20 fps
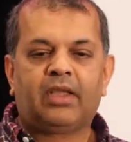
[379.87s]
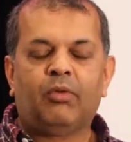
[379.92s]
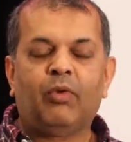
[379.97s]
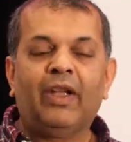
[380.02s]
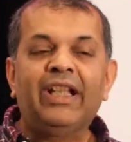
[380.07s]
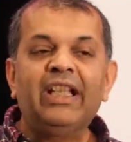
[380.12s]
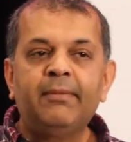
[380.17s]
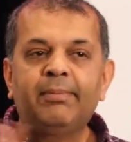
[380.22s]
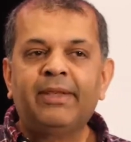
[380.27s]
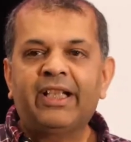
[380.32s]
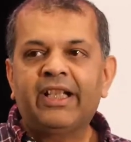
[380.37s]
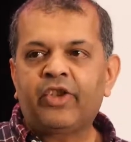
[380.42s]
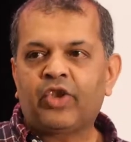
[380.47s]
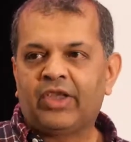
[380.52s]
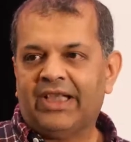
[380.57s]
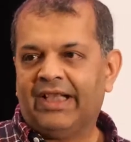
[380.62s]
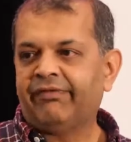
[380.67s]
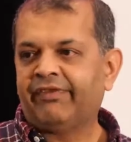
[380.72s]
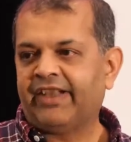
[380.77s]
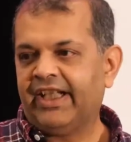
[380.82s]
When the
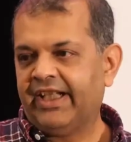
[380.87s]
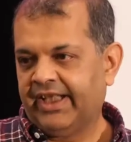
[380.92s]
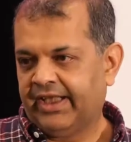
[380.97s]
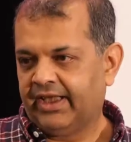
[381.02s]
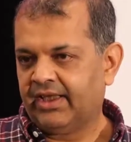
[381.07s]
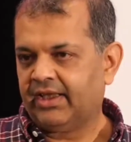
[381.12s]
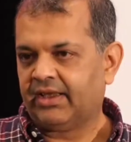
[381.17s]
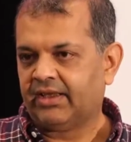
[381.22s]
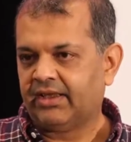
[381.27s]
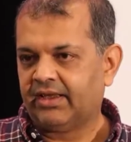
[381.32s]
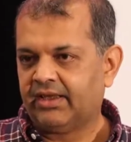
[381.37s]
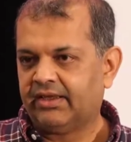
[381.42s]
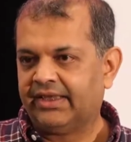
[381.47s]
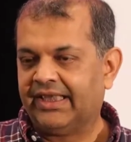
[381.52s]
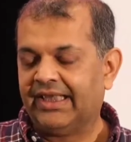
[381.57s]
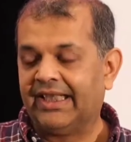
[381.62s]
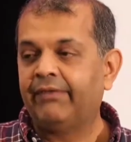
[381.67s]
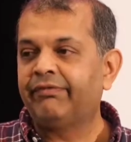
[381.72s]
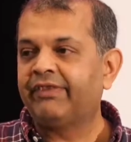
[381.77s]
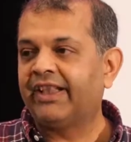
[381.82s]
British left India,
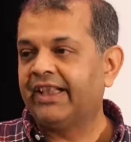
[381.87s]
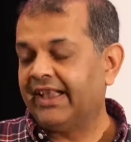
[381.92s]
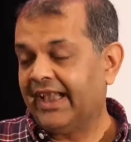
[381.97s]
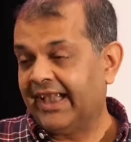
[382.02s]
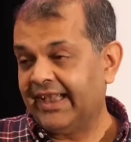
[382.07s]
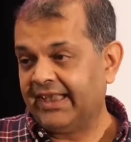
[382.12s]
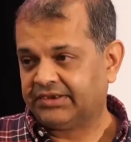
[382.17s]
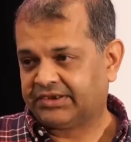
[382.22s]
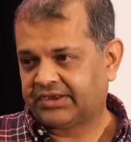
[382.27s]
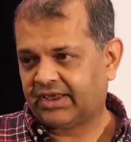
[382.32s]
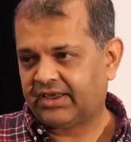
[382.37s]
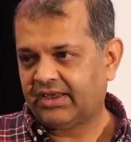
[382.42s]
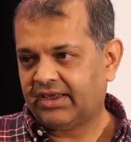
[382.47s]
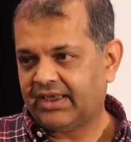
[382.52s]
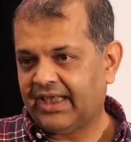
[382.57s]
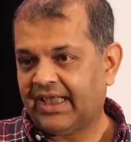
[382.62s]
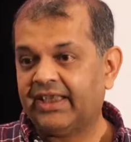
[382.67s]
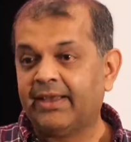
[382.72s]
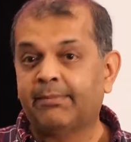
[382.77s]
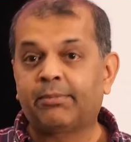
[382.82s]
they left in haste,
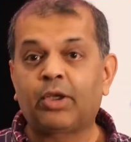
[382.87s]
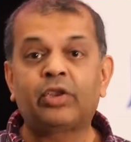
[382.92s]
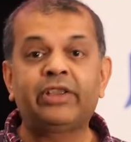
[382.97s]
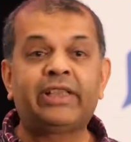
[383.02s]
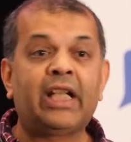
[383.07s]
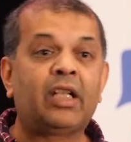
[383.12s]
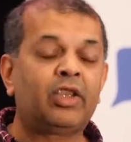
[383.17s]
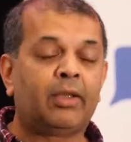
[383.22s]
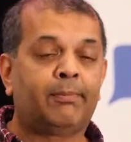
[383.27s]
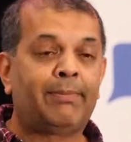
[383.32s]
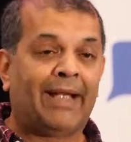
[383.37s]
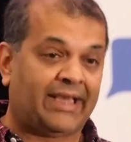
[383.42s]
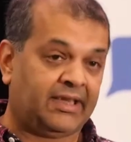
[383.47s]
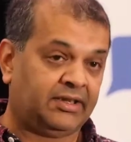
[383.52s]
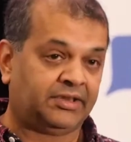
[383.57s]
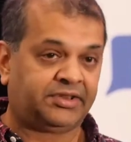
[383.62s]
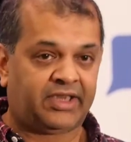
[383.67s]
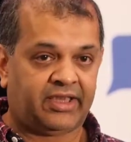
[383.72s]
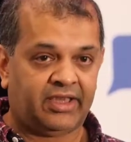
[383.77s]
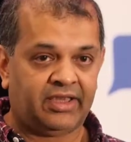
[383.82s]
and they brought down a
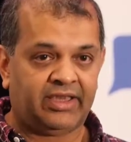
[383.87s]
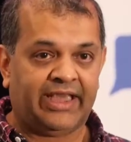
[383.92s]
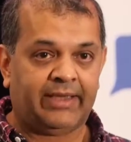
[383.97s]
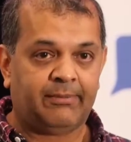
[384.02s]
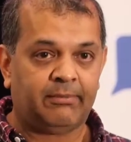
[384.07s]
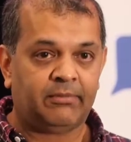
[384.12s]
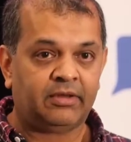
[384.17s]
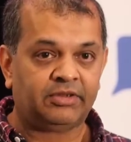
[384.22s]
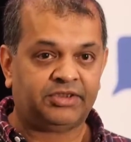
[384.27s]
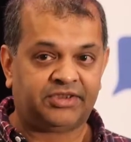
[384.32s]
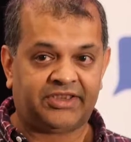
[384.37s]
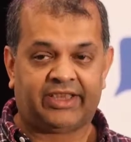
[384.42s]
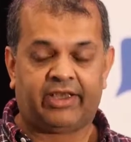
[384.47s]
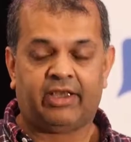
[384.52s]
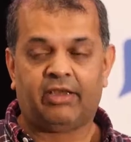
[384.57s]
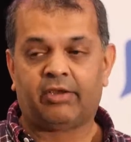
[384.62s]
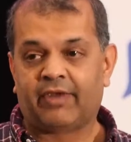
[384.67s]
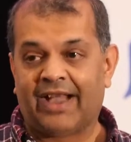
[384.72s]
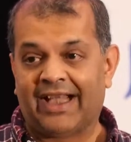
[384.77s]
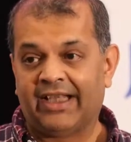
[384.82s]
barrister named
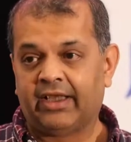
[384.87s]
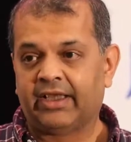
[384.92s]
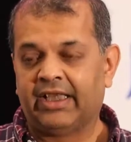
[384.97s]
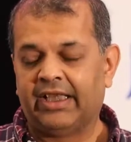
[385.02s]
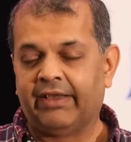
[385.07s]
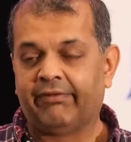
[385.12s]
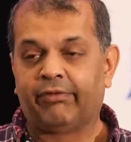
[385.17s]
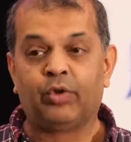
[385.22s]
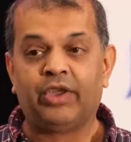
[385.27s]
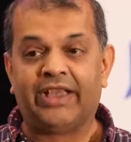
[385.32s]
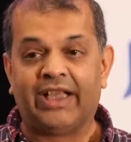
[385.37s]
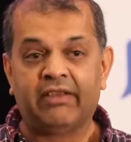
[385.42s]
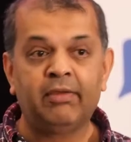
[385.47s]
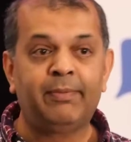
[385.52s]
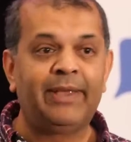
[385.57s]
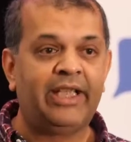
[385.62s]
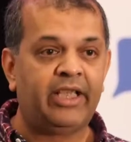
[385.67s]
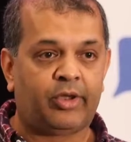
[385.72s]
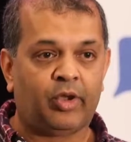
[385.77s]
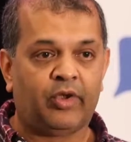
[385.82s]
Cyril Radcliffe, who'd never
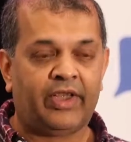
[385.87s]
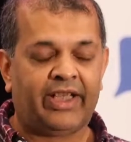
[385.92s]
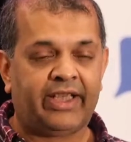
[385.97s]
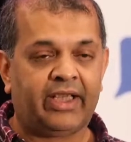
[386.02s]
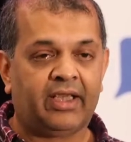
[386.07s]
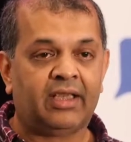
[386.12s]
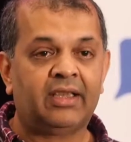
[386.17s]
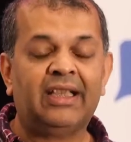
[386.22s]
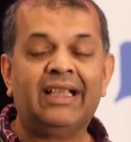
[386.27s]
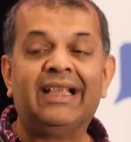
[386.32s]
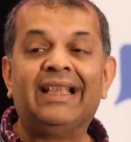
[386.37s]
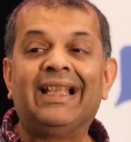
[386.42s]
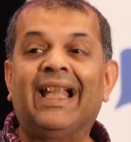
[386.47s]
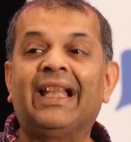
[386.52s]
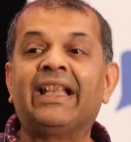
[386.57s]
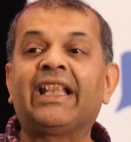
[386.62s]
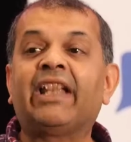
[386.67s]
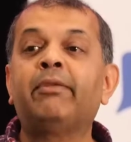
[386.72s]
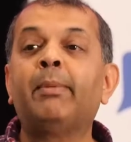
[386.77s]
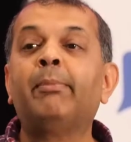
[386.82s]
been to India,
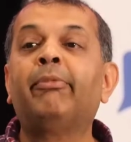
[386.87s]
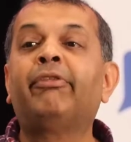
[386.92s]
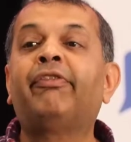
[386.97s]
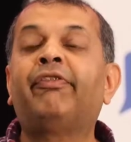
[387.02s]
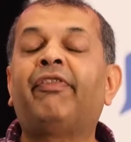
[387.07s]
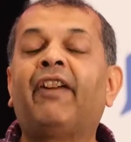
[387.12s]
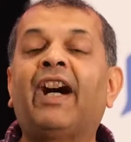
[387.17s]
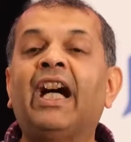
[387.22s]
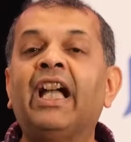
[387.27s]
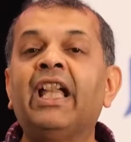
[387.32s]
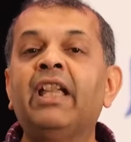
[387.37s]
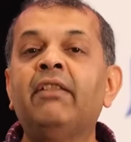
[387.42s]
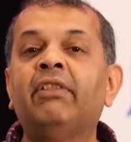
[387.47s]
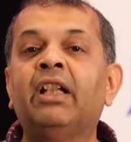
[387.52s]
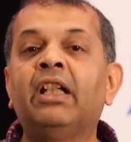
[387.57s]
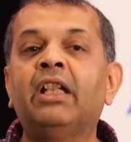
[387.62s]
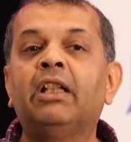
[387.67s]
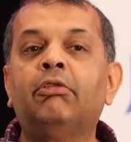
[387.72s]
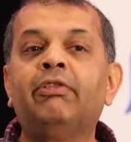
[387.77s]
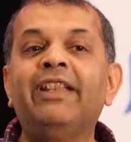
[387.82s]
and gave him five
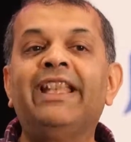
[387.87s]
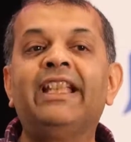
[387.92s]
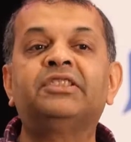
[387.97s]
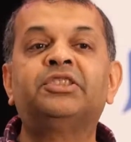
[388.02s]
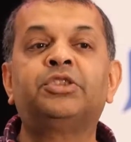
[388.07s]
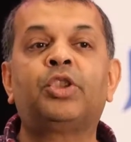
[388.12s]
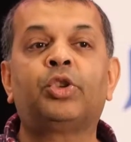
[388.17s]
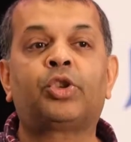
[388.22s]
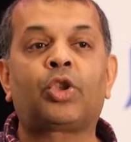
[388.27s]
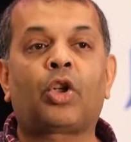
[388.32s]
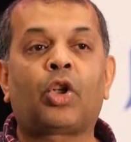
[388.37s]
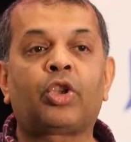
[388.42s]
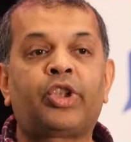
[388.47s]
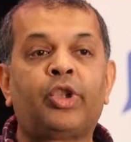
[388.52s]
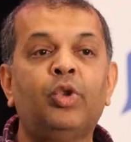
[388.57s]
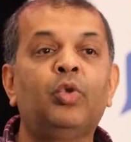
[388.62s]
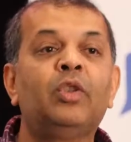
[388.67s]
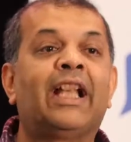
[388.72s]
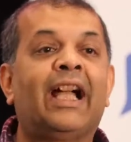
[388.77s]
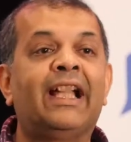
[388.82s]
weeks to draw
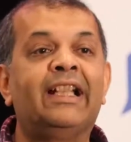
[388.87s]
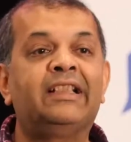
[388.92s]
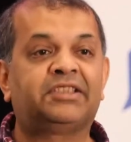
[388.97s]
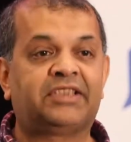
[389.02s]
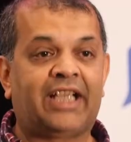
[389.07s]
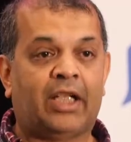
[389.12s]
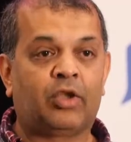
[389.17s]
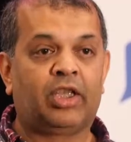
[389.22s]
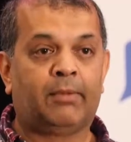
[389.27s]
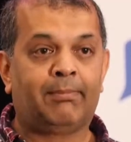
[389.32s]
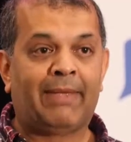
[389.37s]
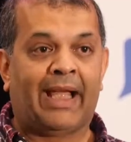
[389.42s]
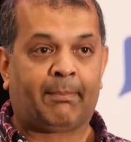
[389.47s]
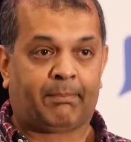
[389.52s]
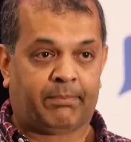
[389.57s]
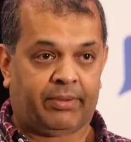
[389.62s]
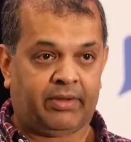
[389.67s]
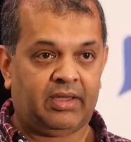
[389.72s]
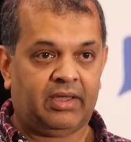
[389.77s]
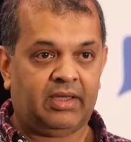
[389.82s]
two lines down a
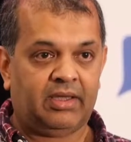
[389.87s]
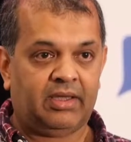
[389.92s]
map.